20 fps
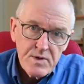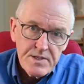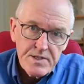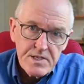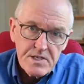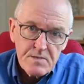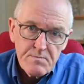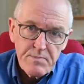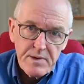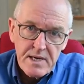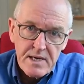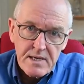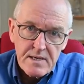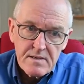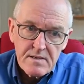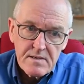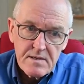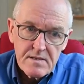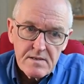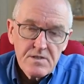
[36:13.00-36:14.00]
with this
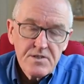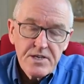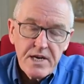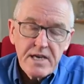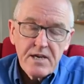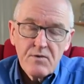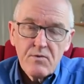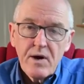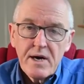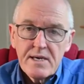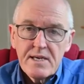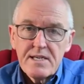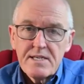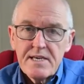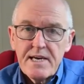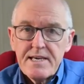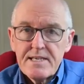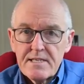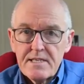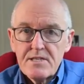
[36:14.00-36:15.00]
being genuinely
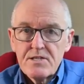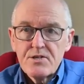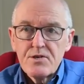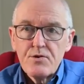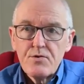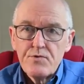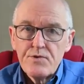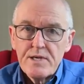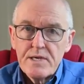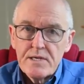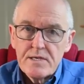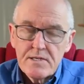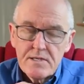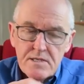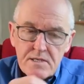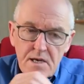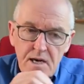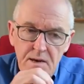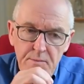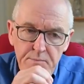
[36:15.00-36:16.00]
dated to the
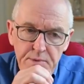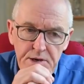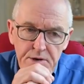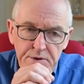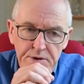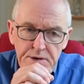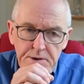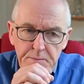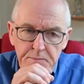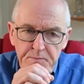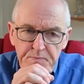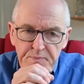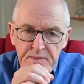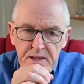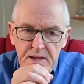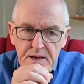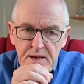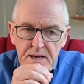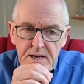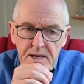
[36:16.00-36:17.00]
time period.
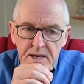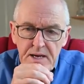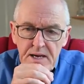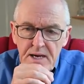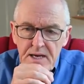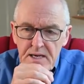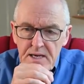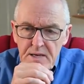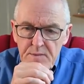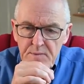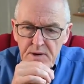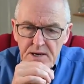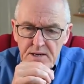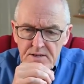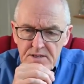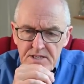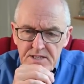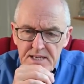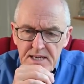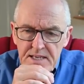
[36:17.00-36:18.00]
And my
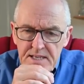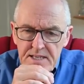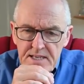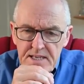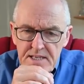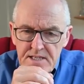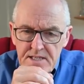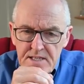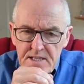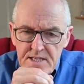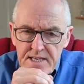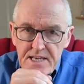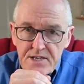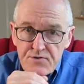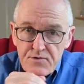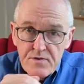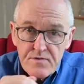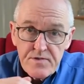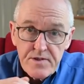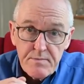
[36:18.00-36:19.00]
understanding is the
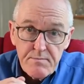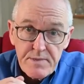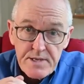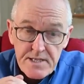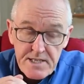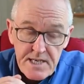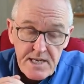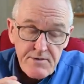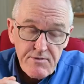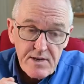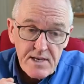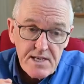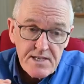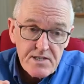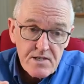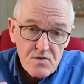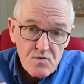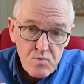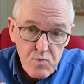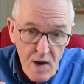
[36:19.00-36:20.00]
nature of the material
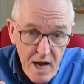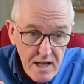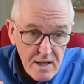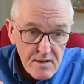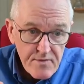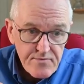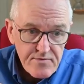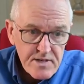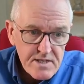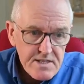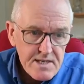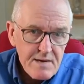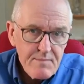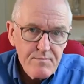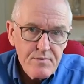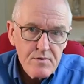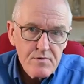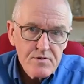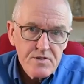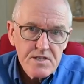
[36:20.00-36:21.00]
is as well. For
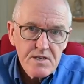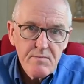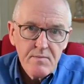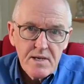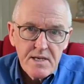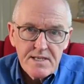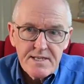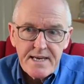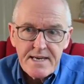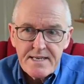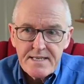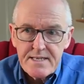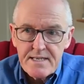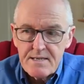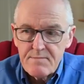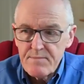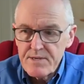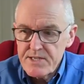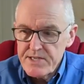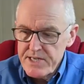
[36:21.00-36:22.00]
example, similar
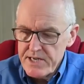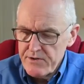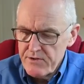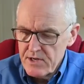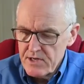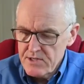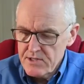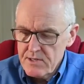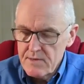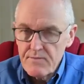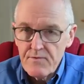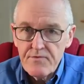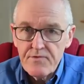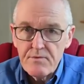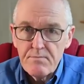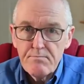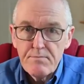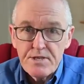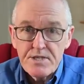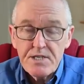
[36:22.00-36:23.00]
dated material has come
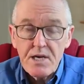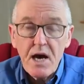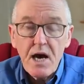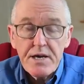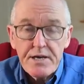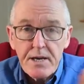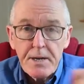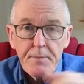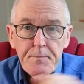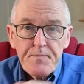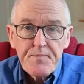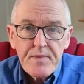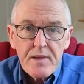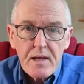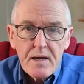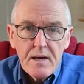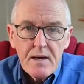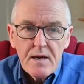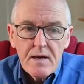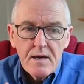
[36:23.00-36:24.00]
from Masada,
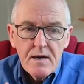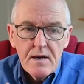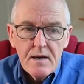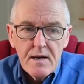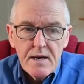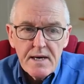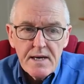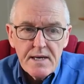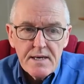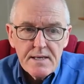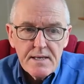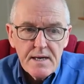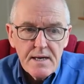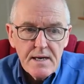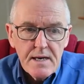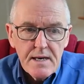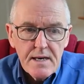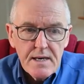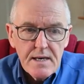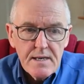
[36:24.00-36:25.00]

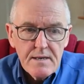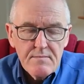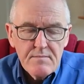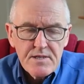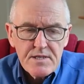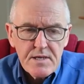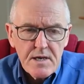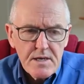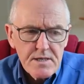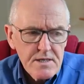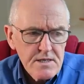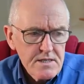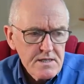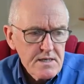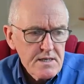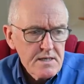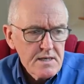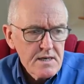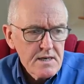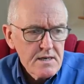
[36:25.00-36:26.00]
Masada's
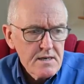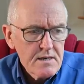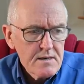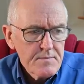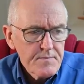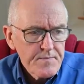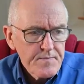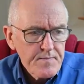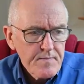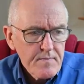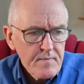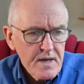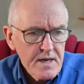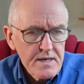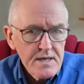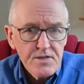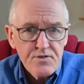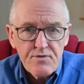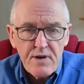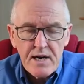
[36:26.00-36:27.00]
in
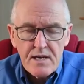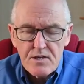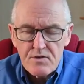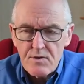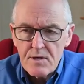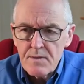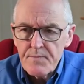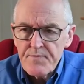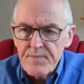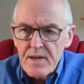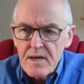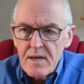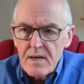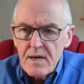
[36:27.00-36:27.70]
Israel as well.